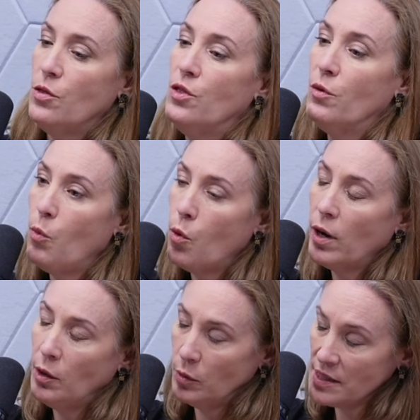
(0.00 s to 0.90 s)
the
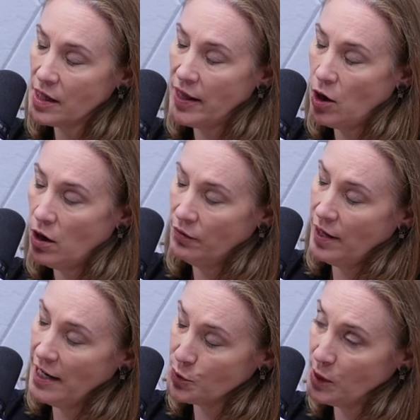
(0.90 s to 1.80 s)
more at risk they are
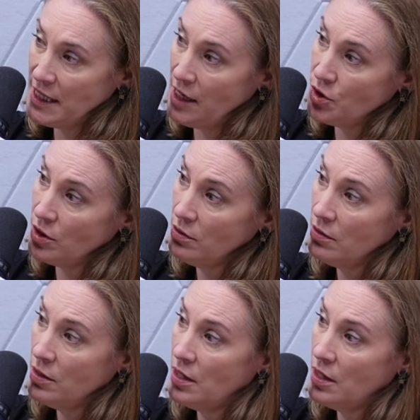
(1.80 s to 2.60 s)
for exploitation.